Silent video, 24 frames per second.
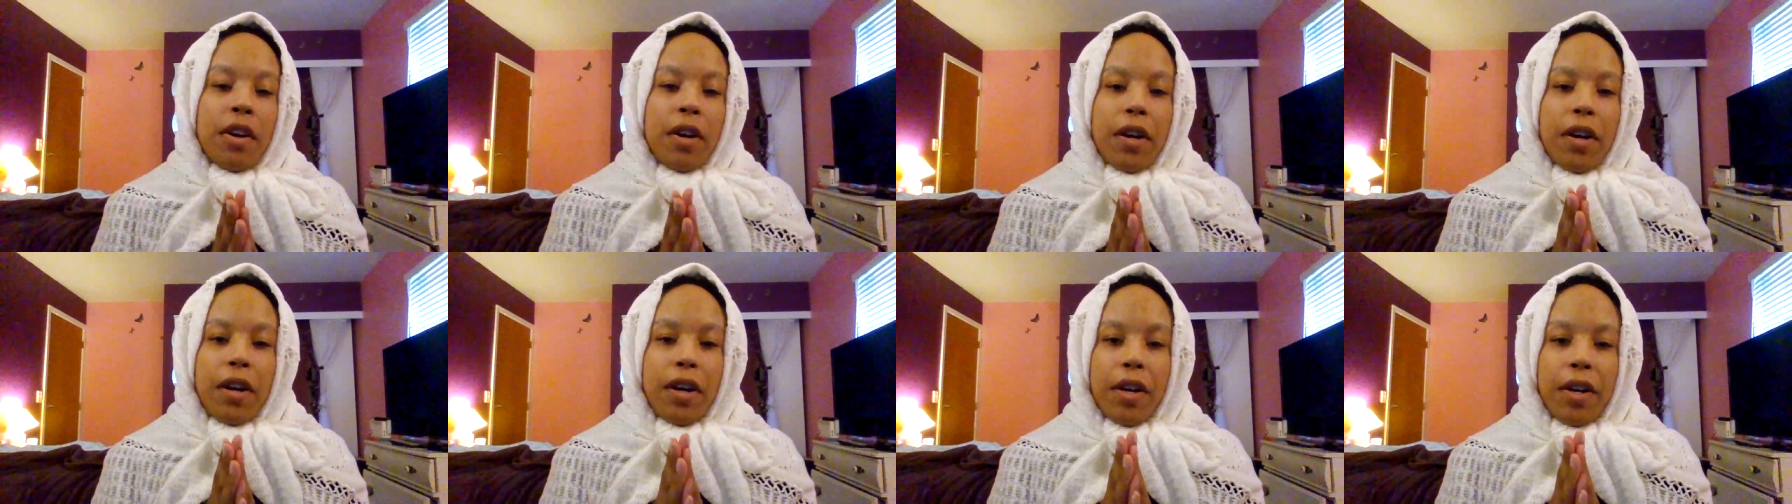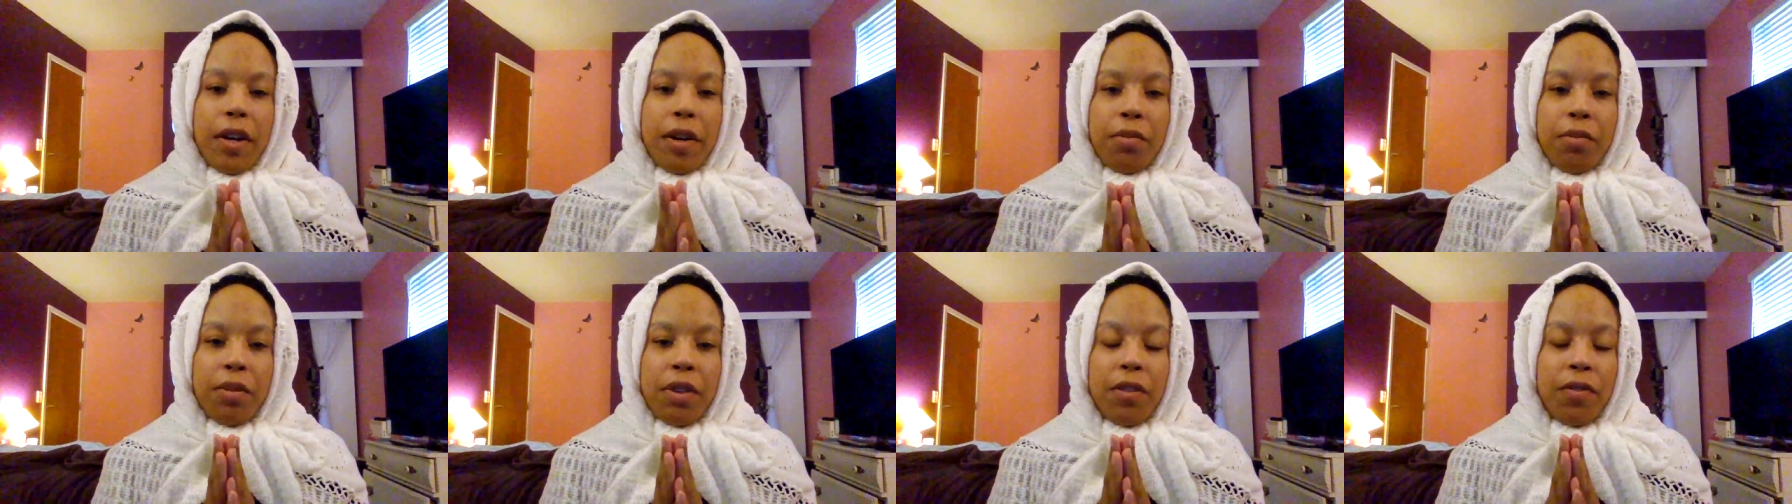
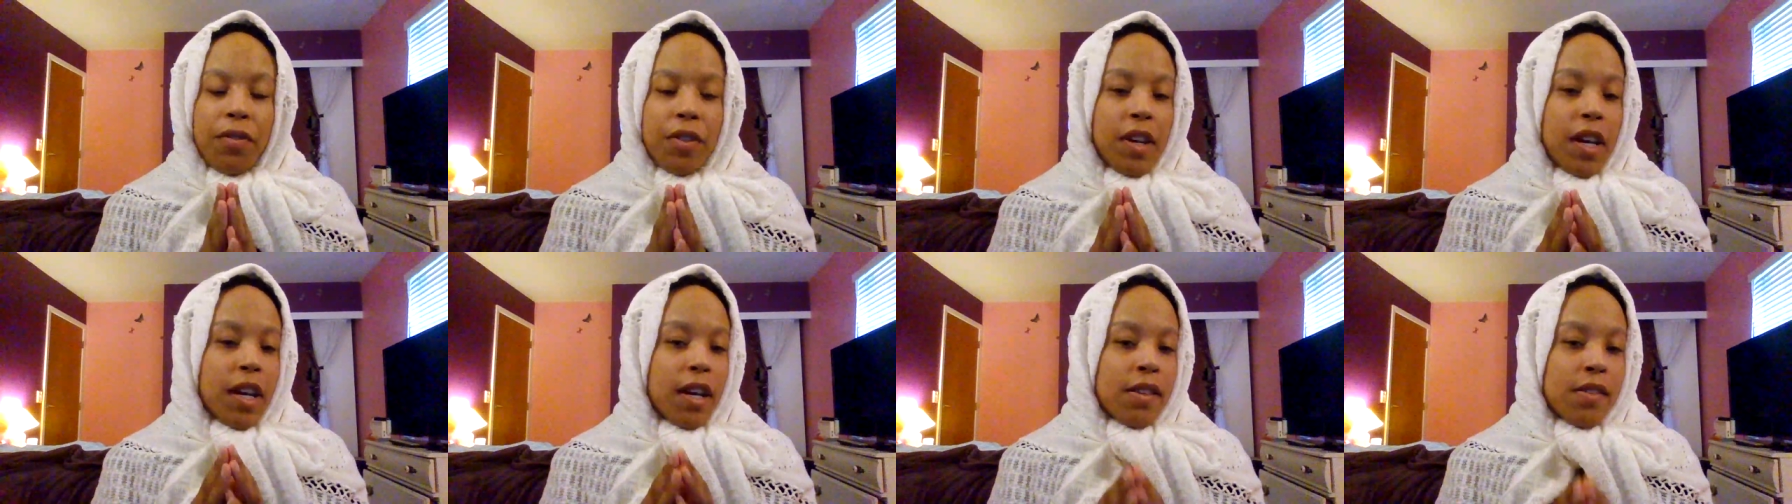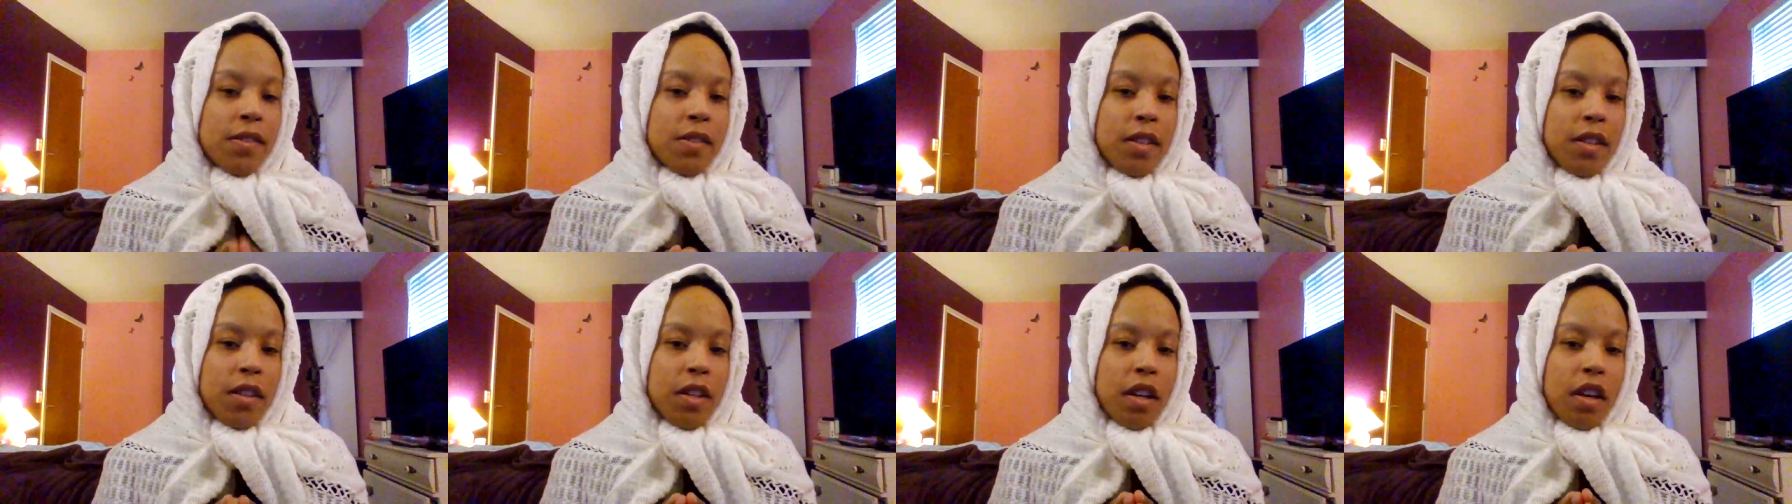Um, if you
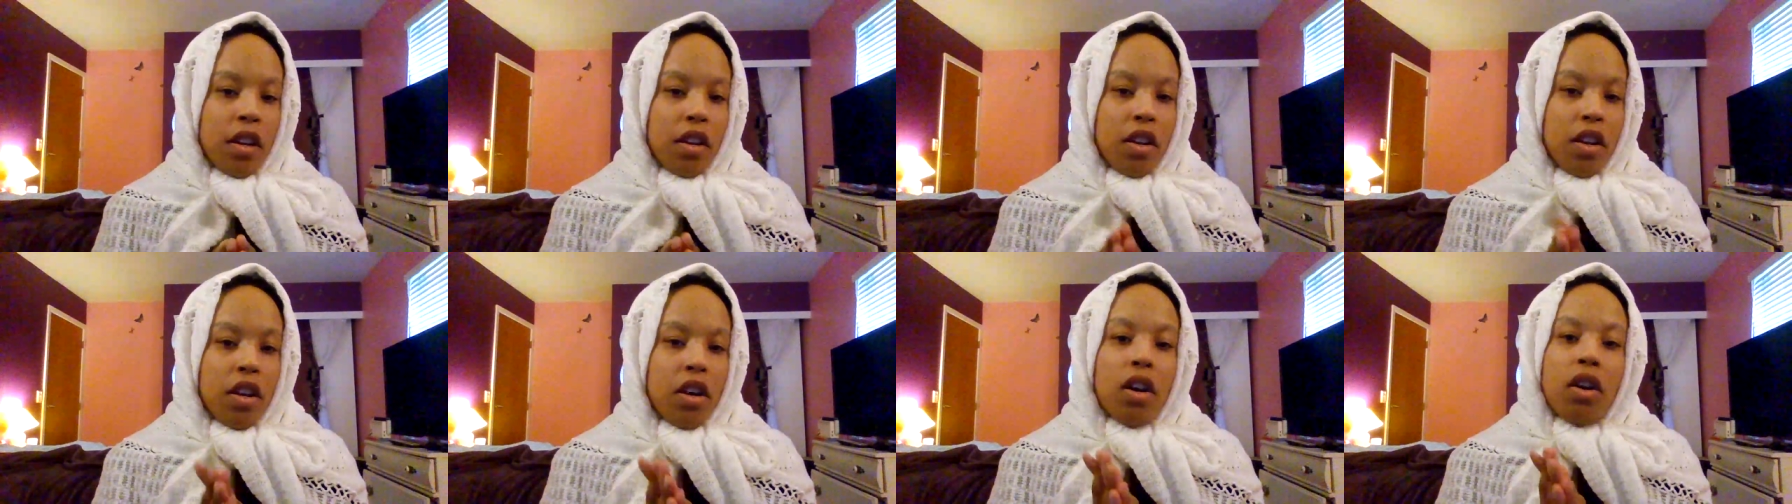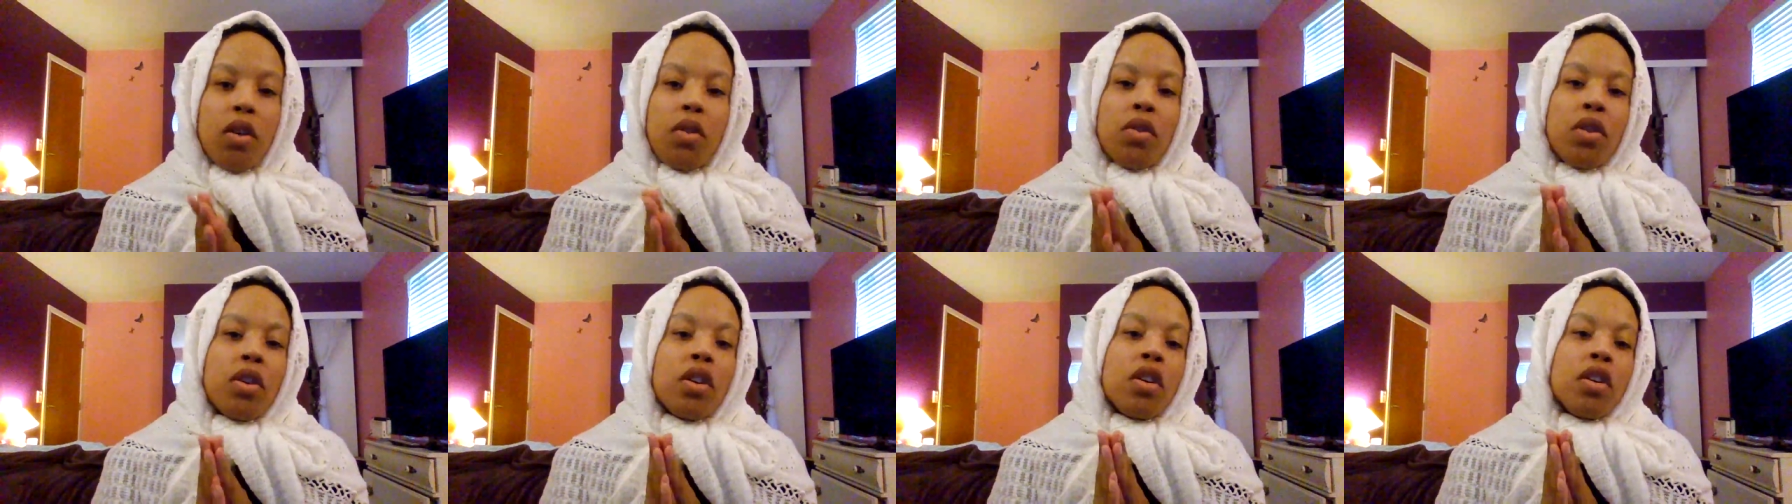guys did not
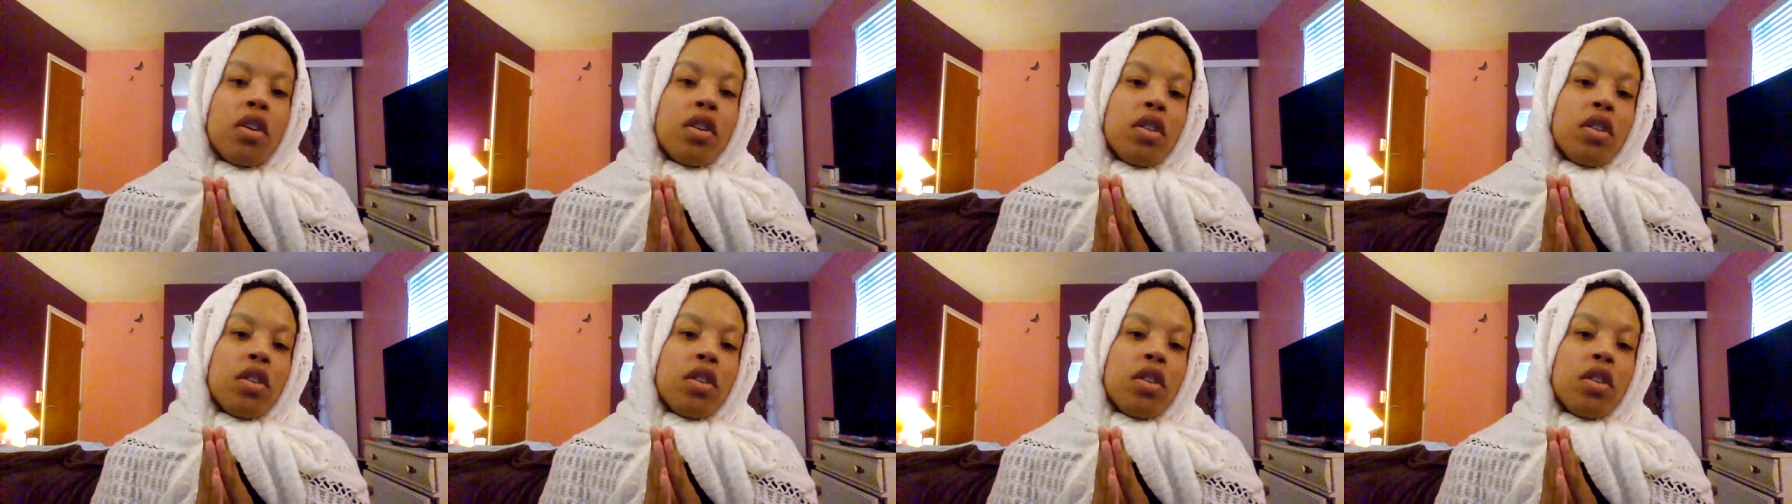know,